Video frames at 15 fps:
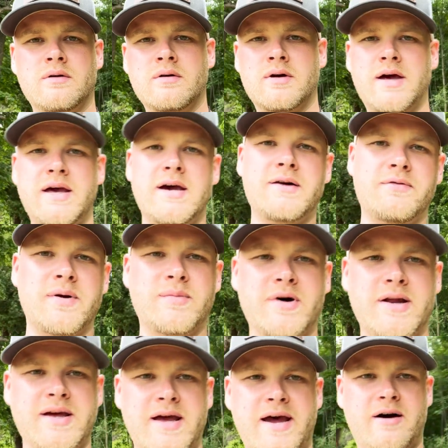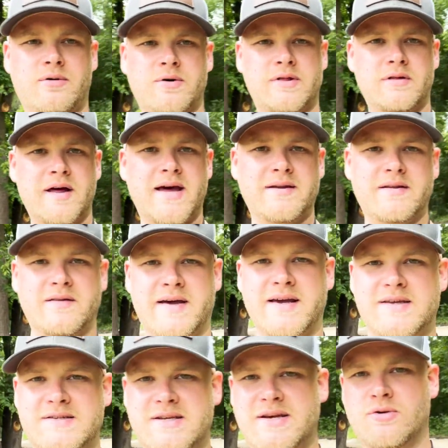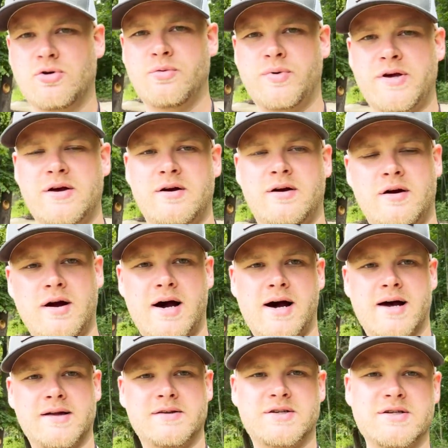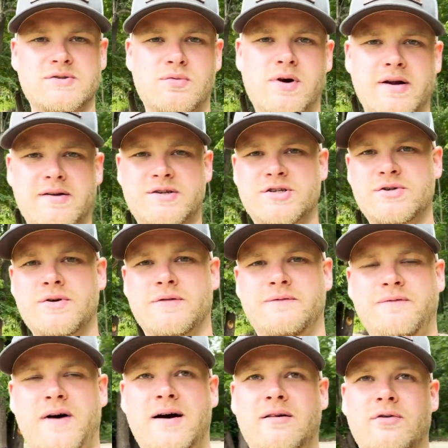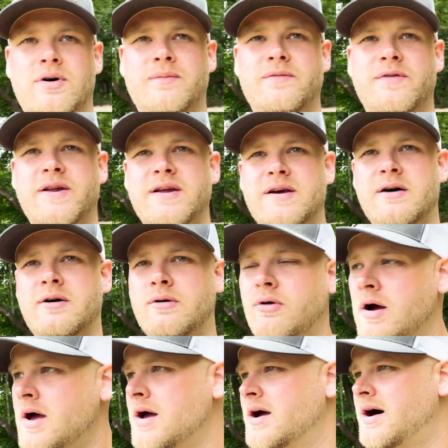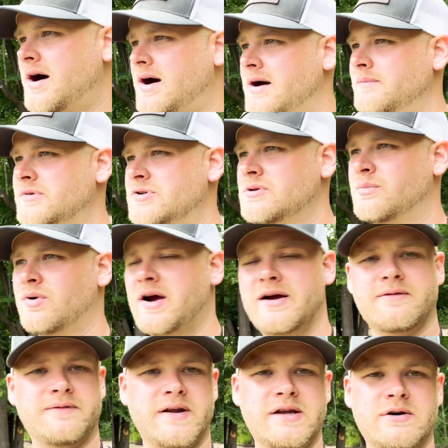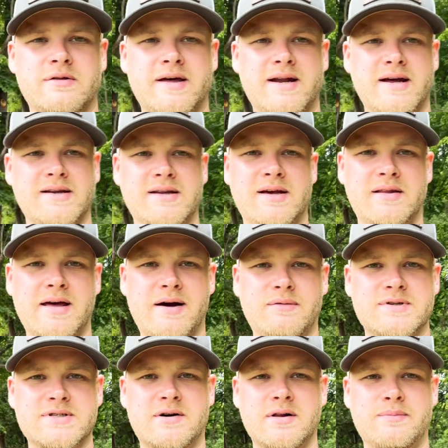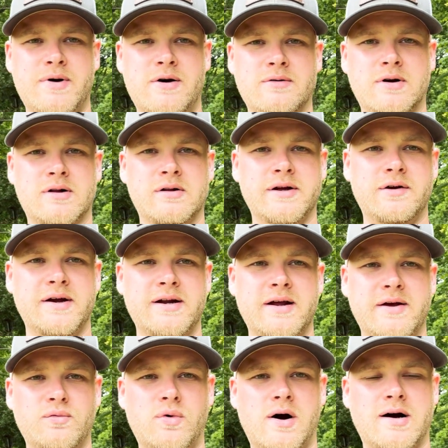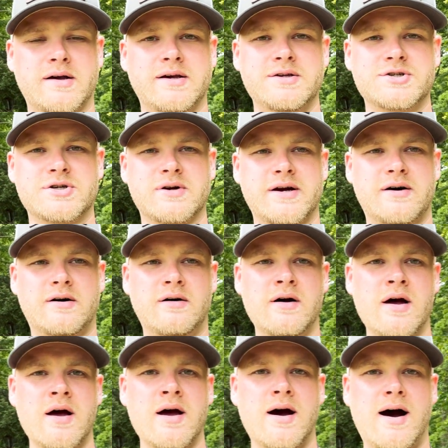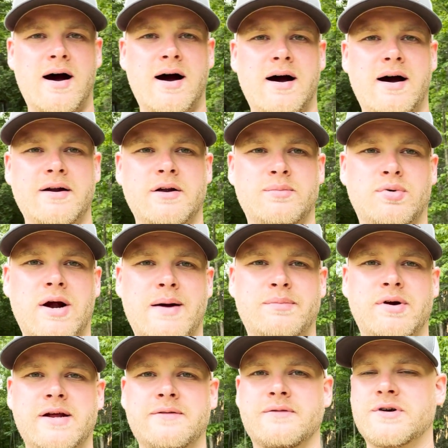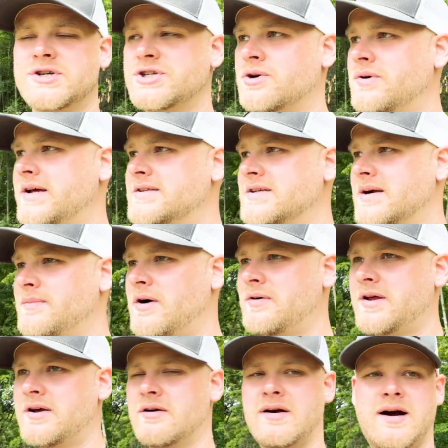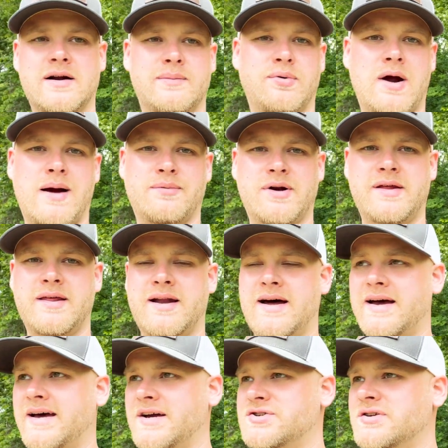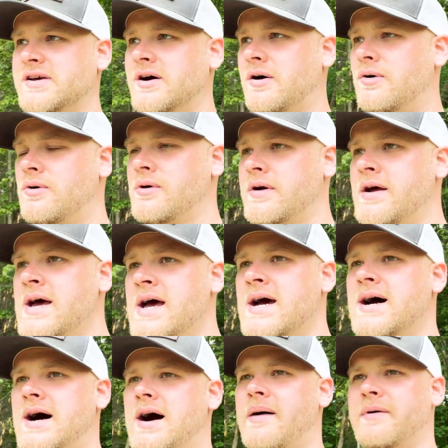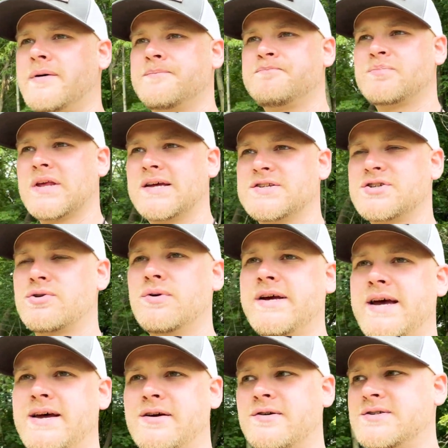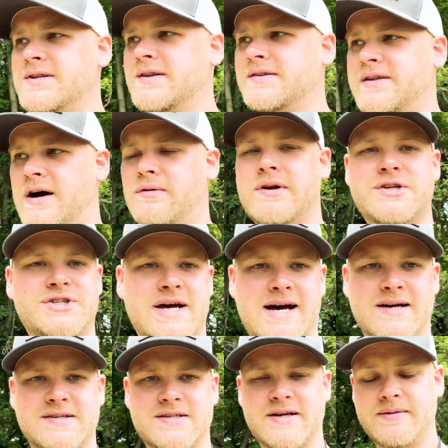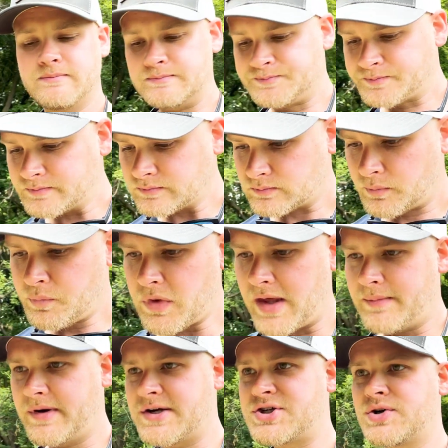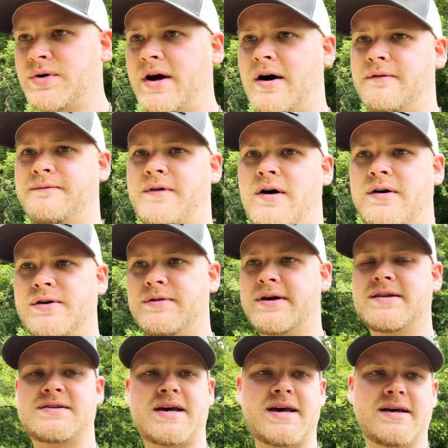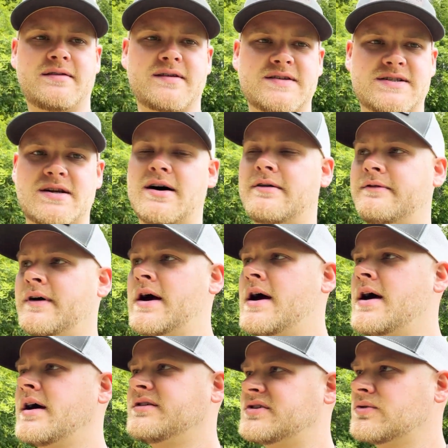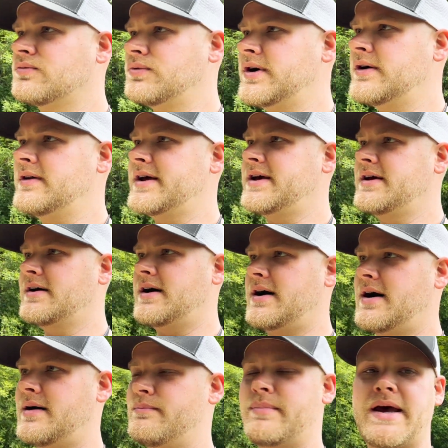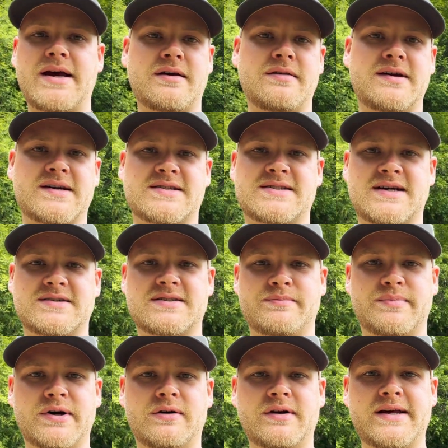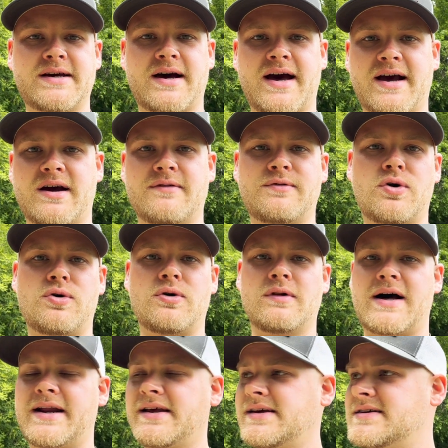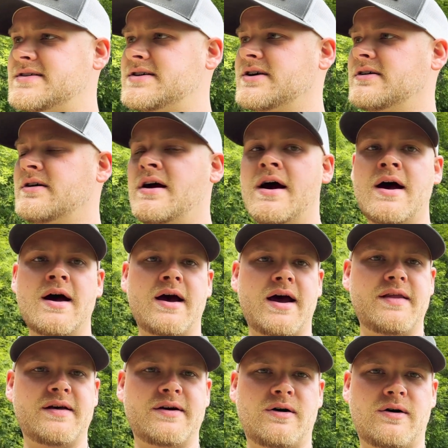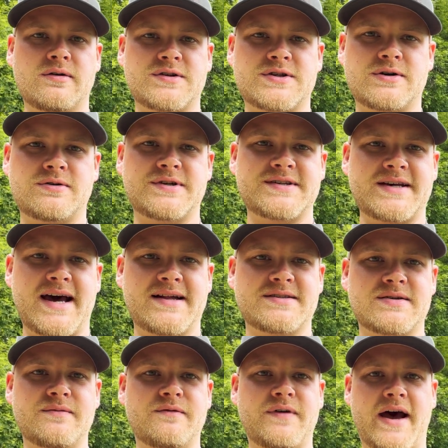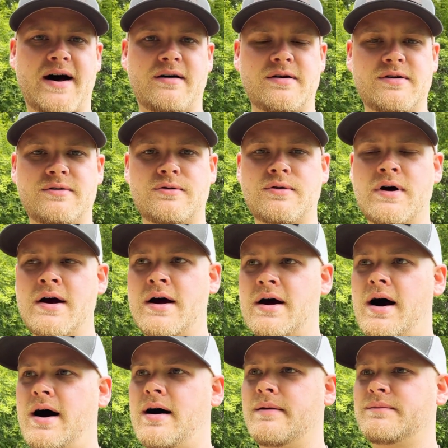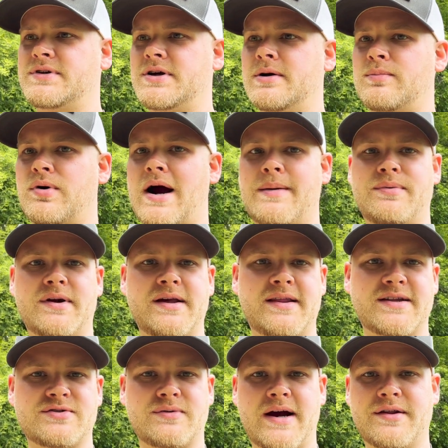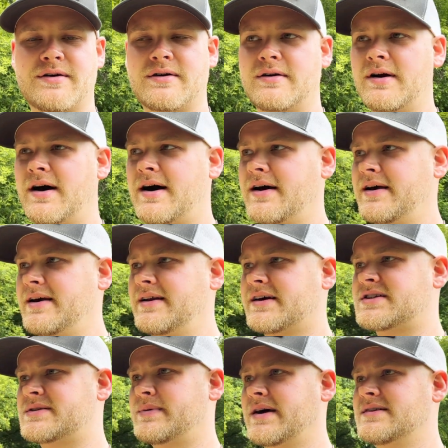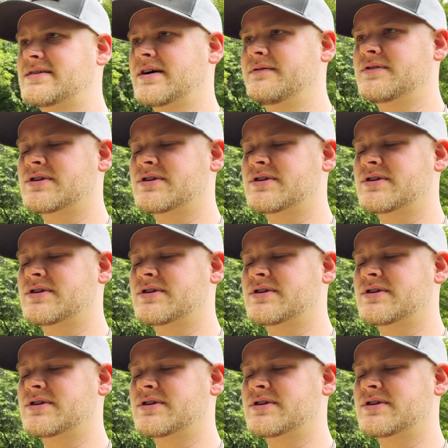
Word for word: Hey everybody, Al with Land and Legacy Group here. Uh, just wanted to shoot a follow-up video um, to a prior video that I did that was all about clearing a walking trail uh, on your property for showings. And I'm out here on a property that I actually own. Um, it, it's three acres in the town of Jackson. I'm gonna show you how far you can take this stuff to really uh, make the accessibility a heck of a whole lot easier. And then also just add some value um, to your property that's rather uh, inexpensive.